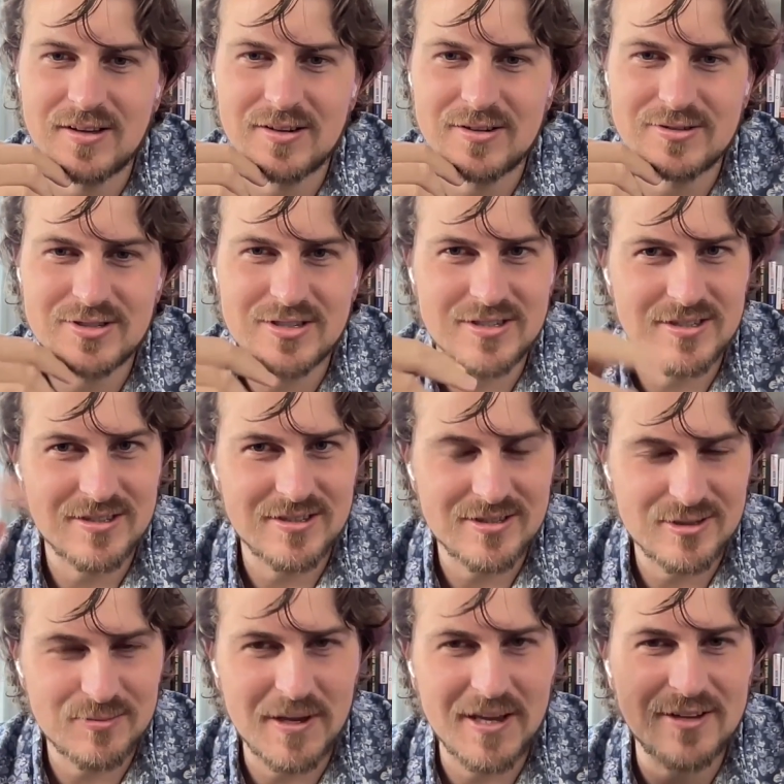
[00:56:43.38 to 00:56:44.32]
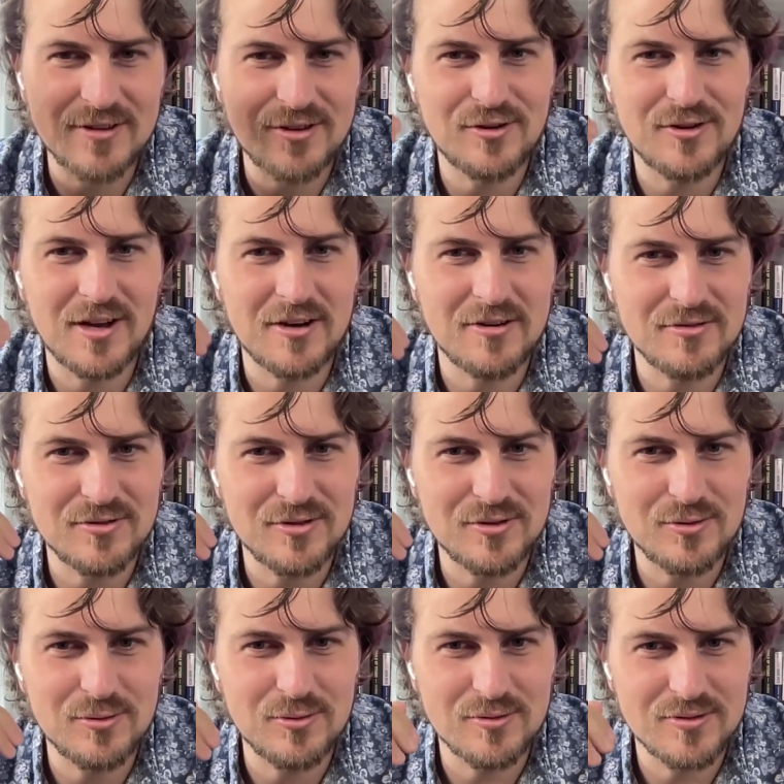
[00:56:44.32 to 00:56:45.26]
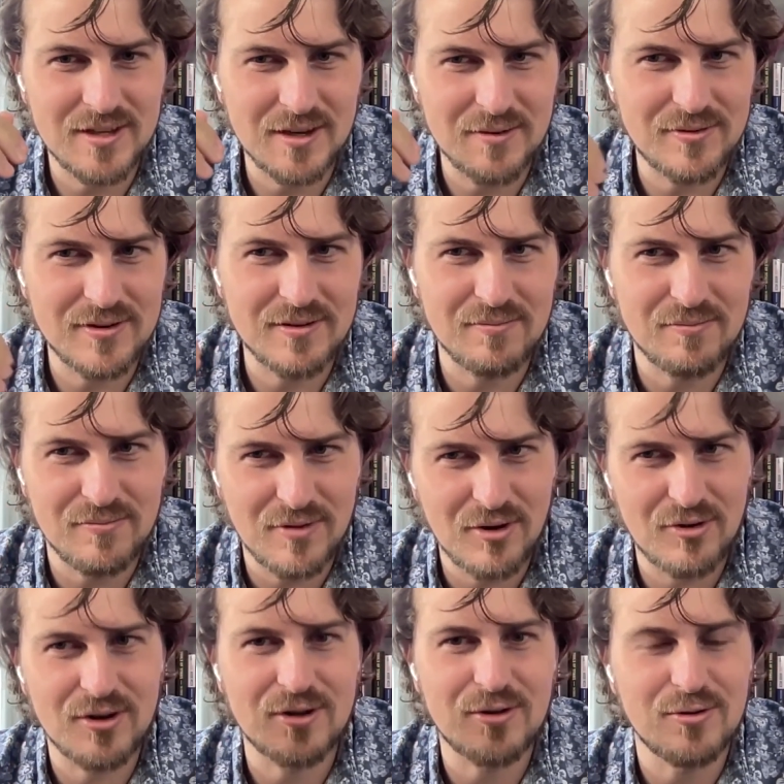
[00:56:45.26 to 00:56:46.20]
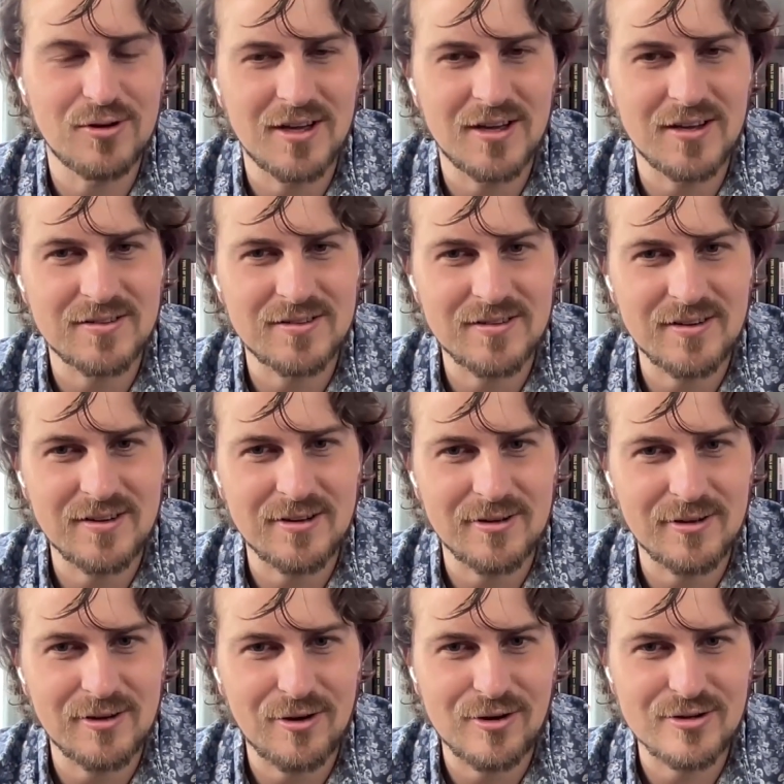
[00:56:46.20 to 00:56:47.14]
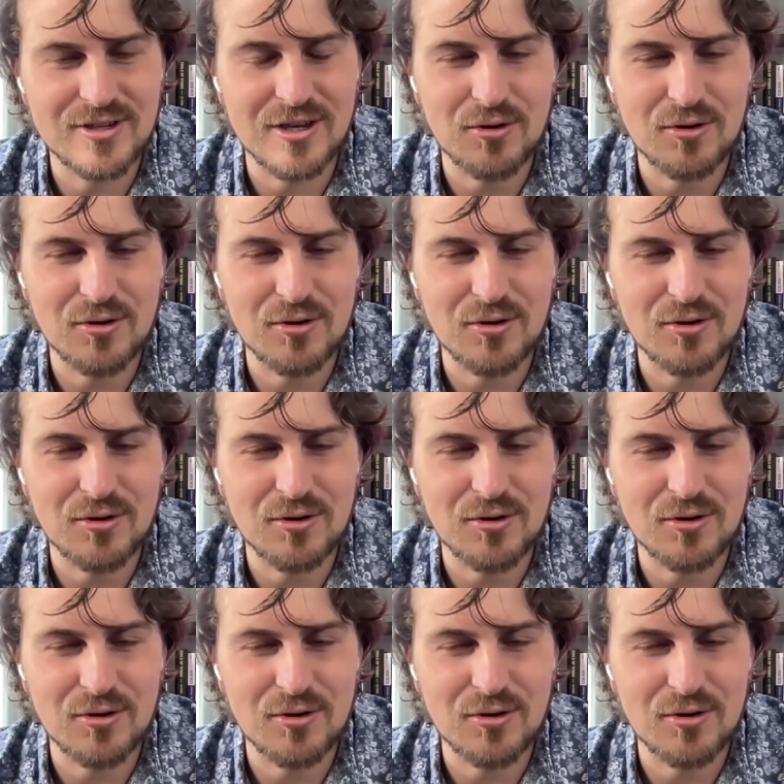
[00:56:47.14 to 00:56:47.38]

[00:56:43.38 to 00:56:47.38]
Just speaking to you now, you're definitely very good at asking